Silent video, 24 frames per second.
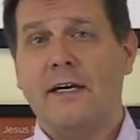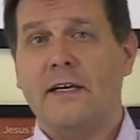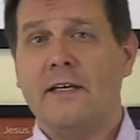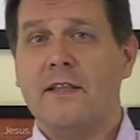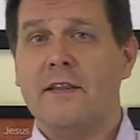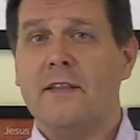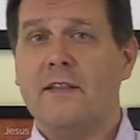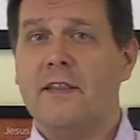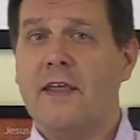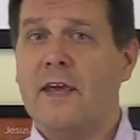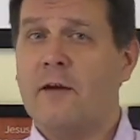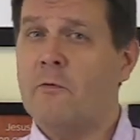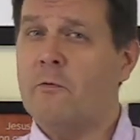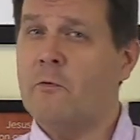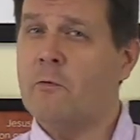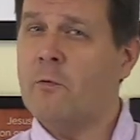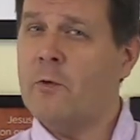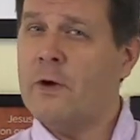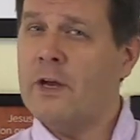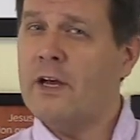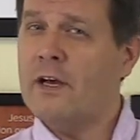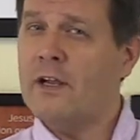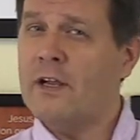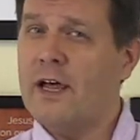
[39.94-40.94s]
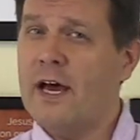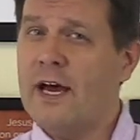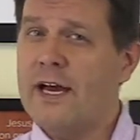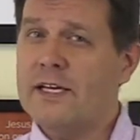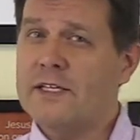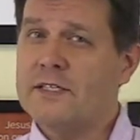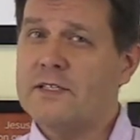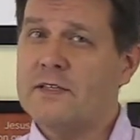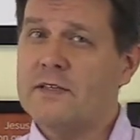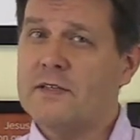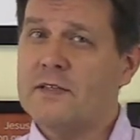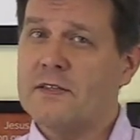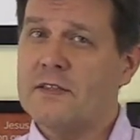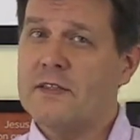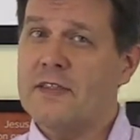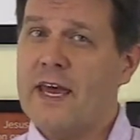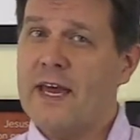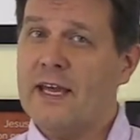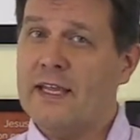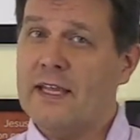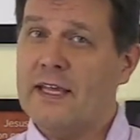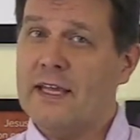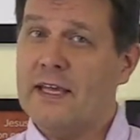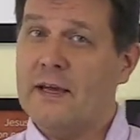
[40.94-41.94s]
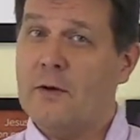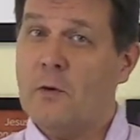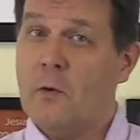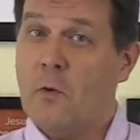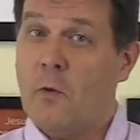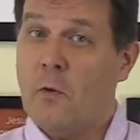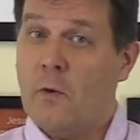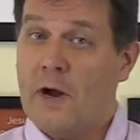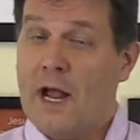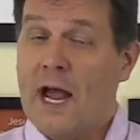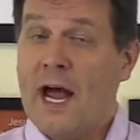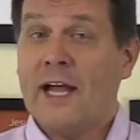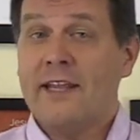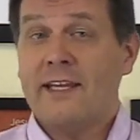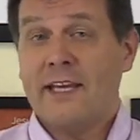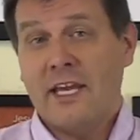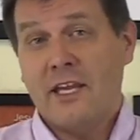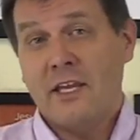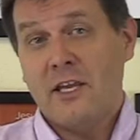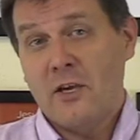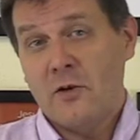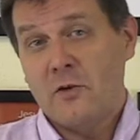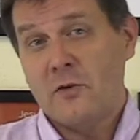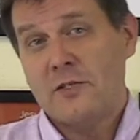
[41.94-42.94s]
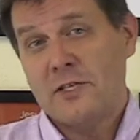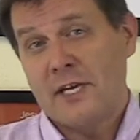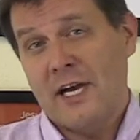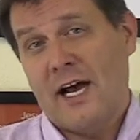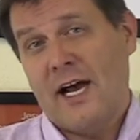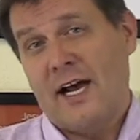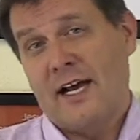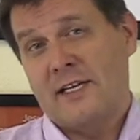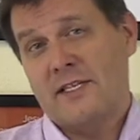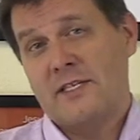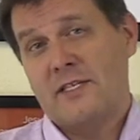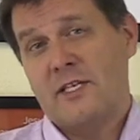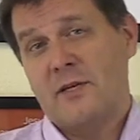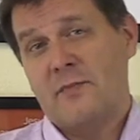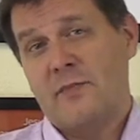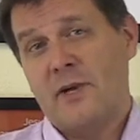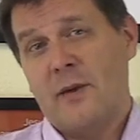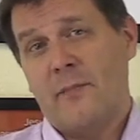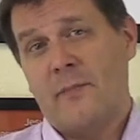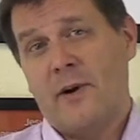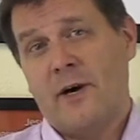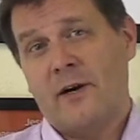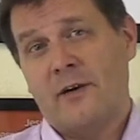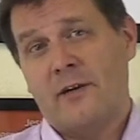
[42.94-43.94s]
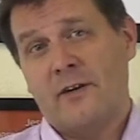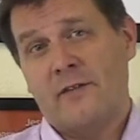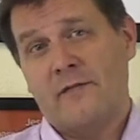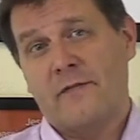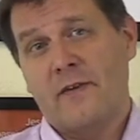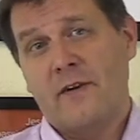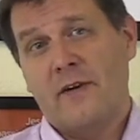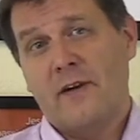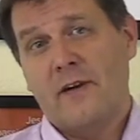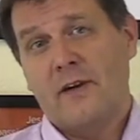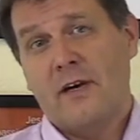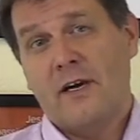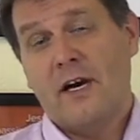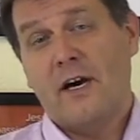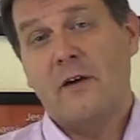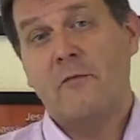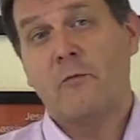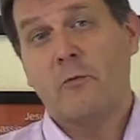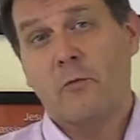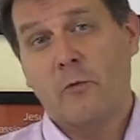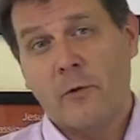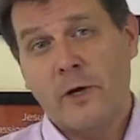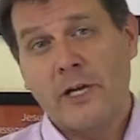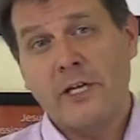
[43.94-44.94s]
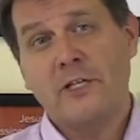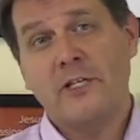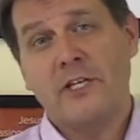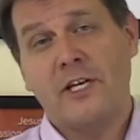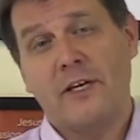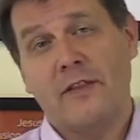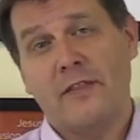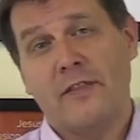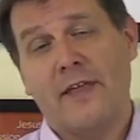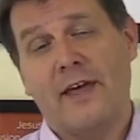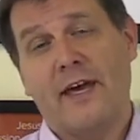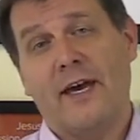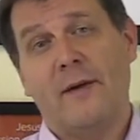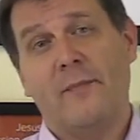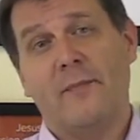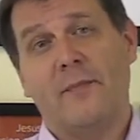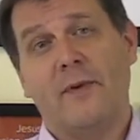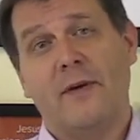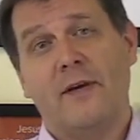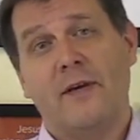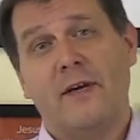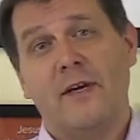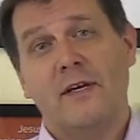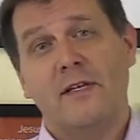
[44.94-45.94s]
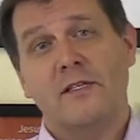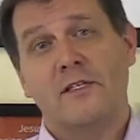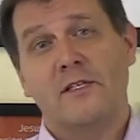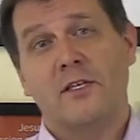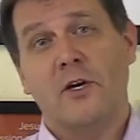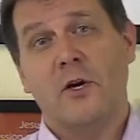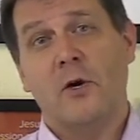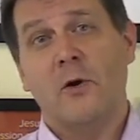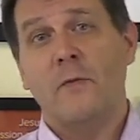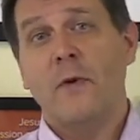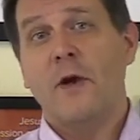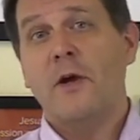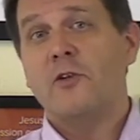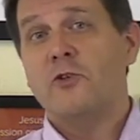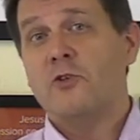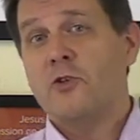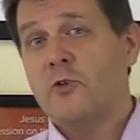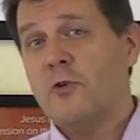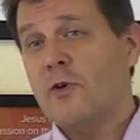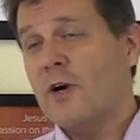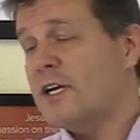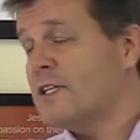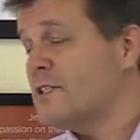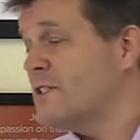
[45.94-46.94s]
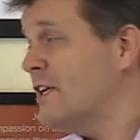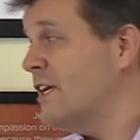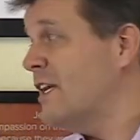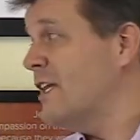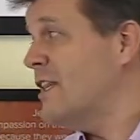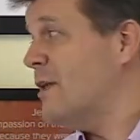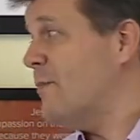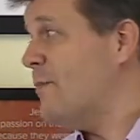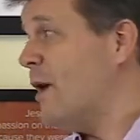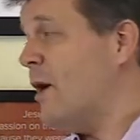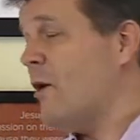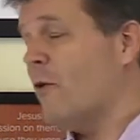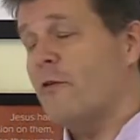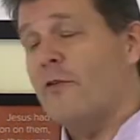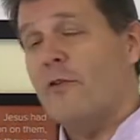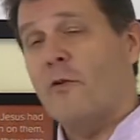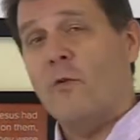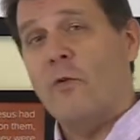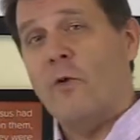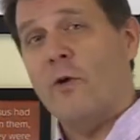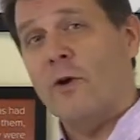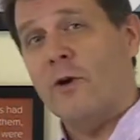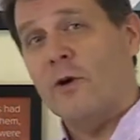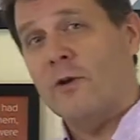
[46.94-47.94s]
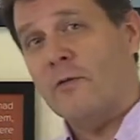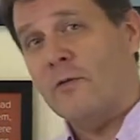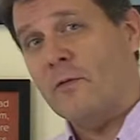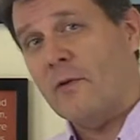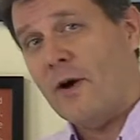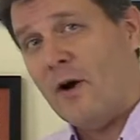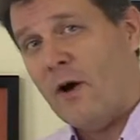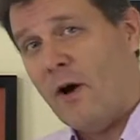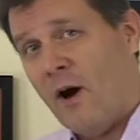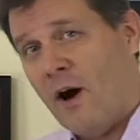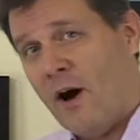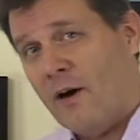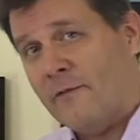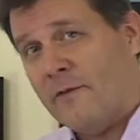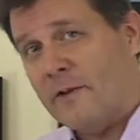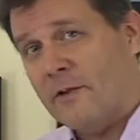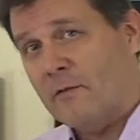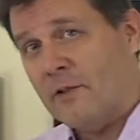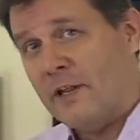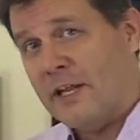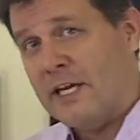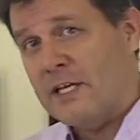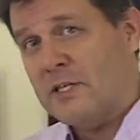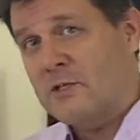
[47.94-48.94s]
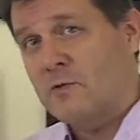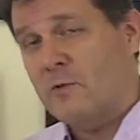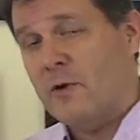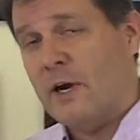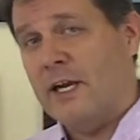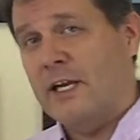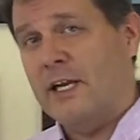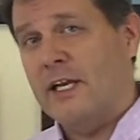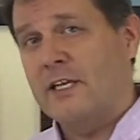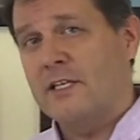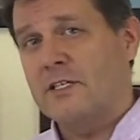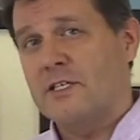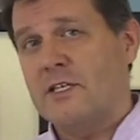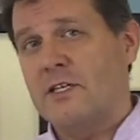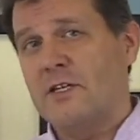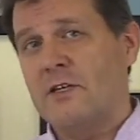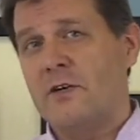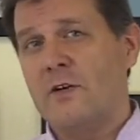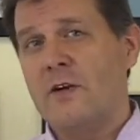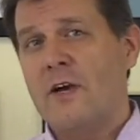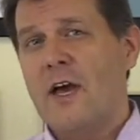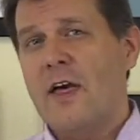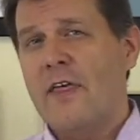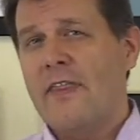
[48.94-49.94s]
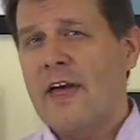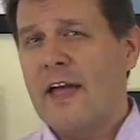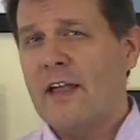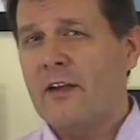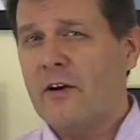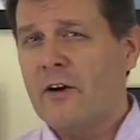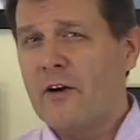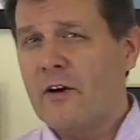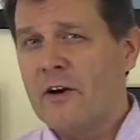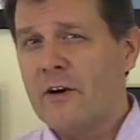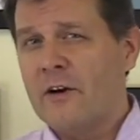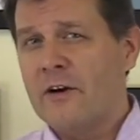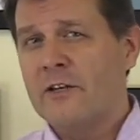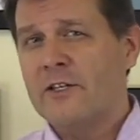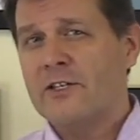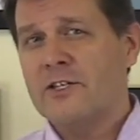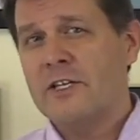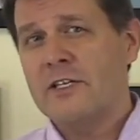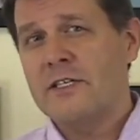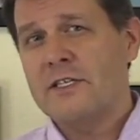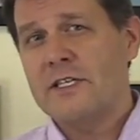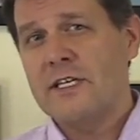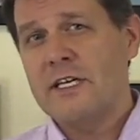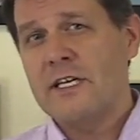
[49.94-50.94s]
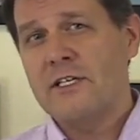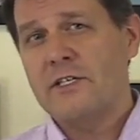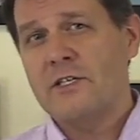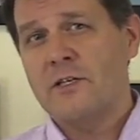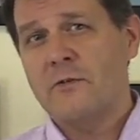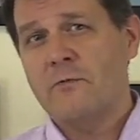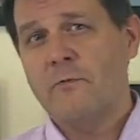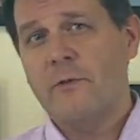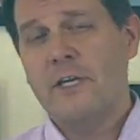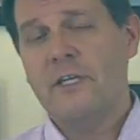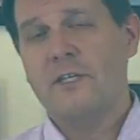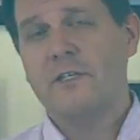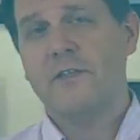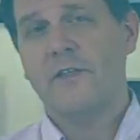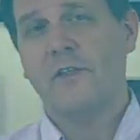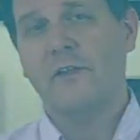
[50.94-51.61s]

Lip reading: they realize that God can use us to be a part of reaching them. So trusting in the power of the Word often leads right into that urgency to reach the